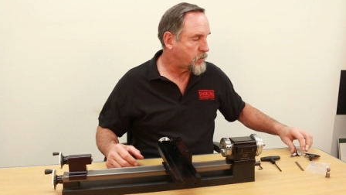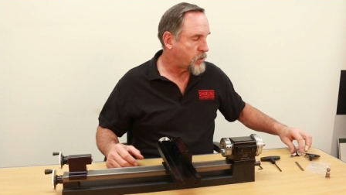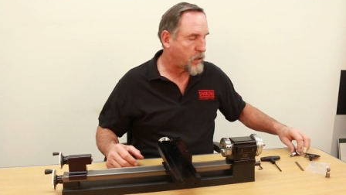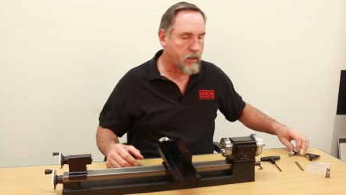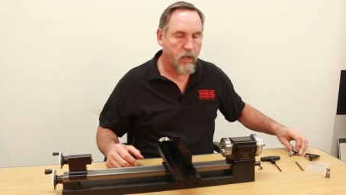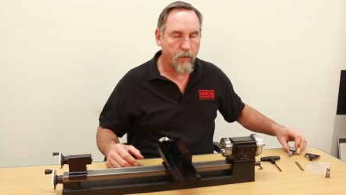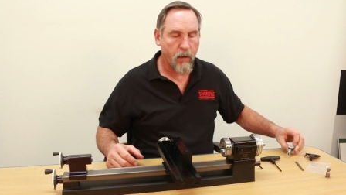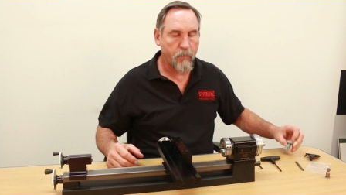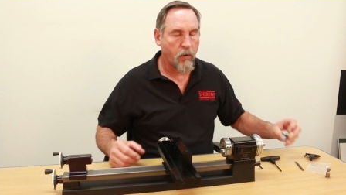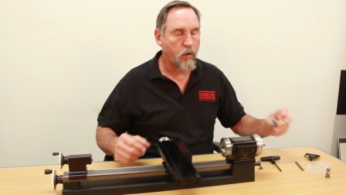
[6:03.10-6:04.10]
use to indicate
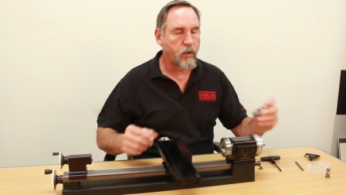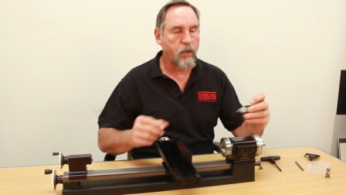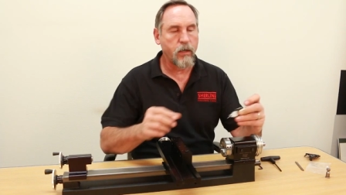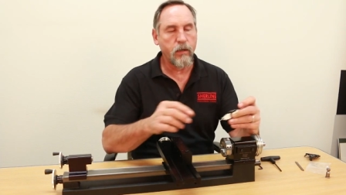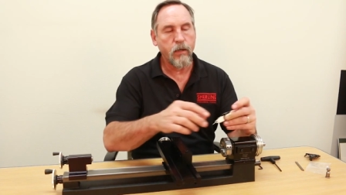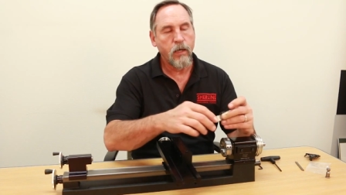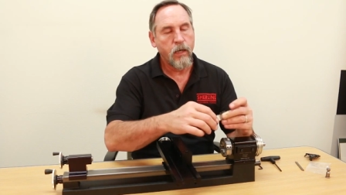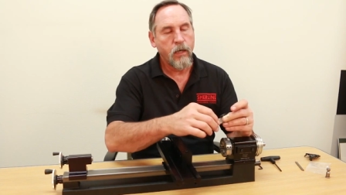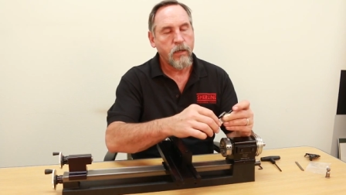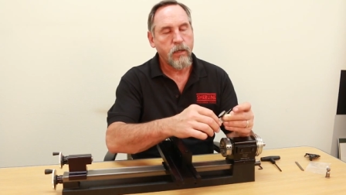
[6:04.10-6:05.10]
my part in.
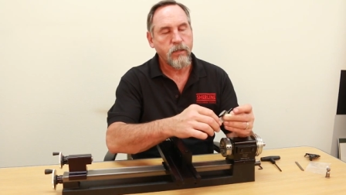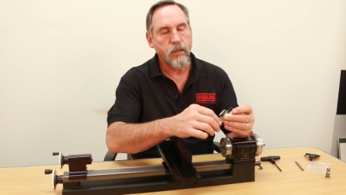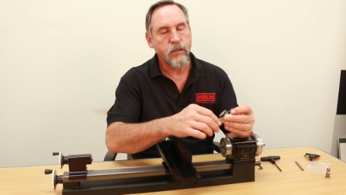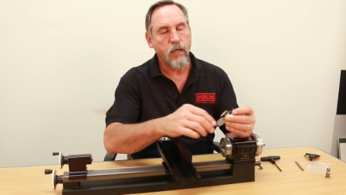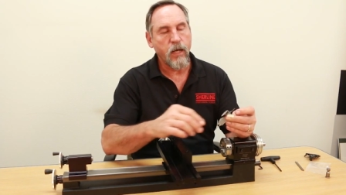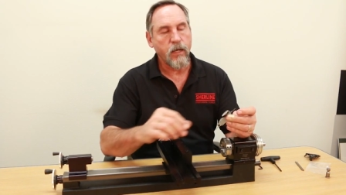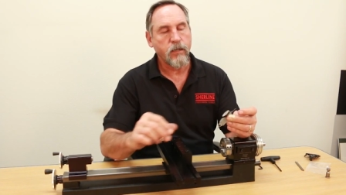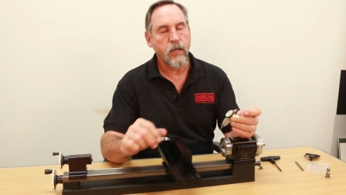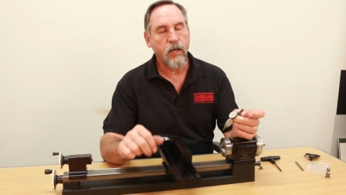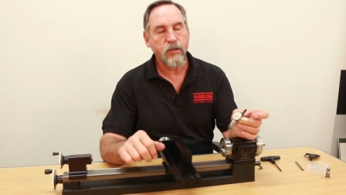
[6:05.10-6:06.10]
This is a
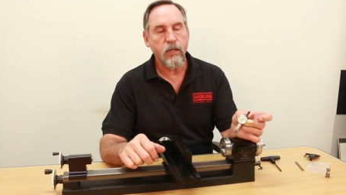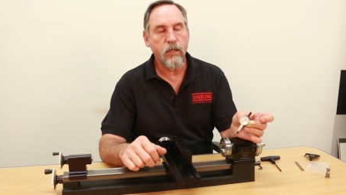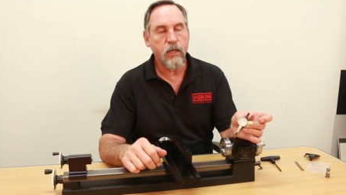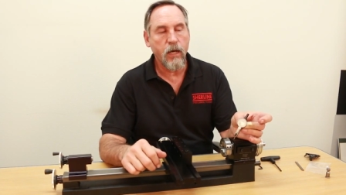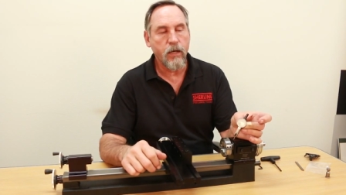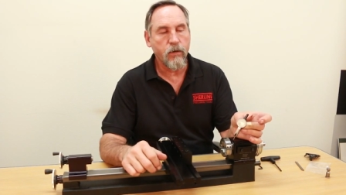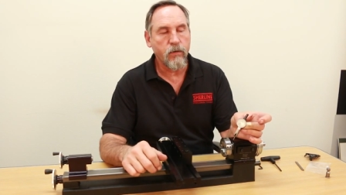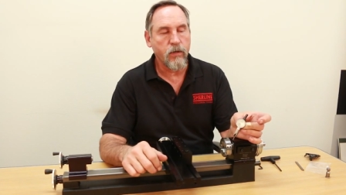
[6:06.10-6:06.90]
test indicator.